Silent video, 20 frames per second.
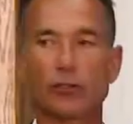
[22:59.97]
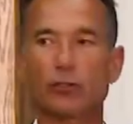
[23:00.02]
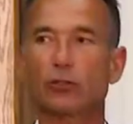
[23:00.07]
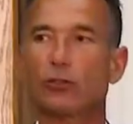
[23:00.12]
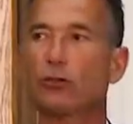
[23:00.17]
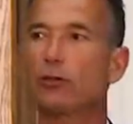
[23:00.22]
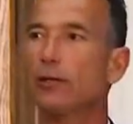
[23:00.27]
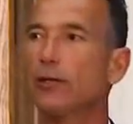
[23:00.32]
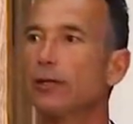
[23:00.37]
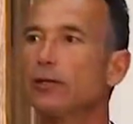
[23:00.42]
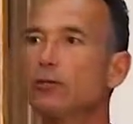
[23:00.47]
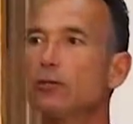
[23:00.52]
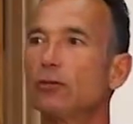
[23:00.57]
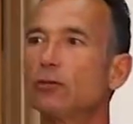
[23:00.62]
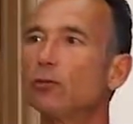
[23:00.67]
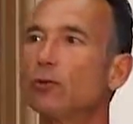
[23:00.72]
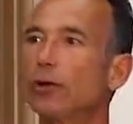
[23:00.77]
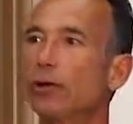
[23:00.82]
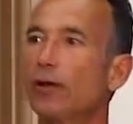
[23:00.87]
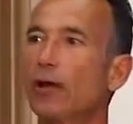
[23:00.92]
and turned
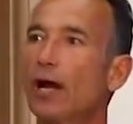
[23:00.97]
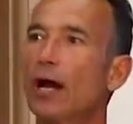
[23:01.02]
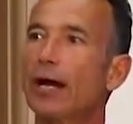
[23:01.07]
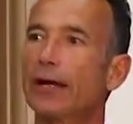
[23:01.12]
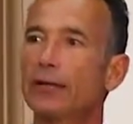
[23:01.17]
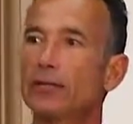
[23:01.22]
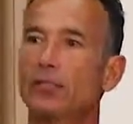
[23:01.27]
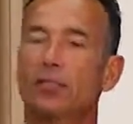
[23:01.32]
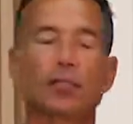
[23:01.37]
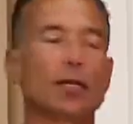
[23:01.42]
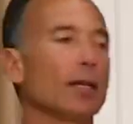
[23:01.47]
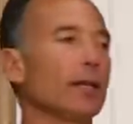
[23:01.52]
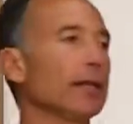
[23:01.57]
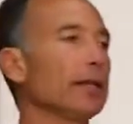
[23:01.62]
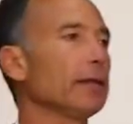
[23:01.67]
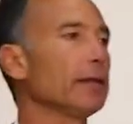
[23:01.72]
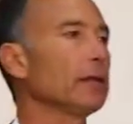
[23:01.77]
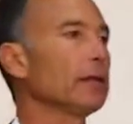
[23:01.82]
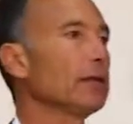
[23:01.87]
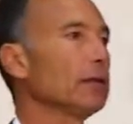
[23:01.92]
into one of the hottest selling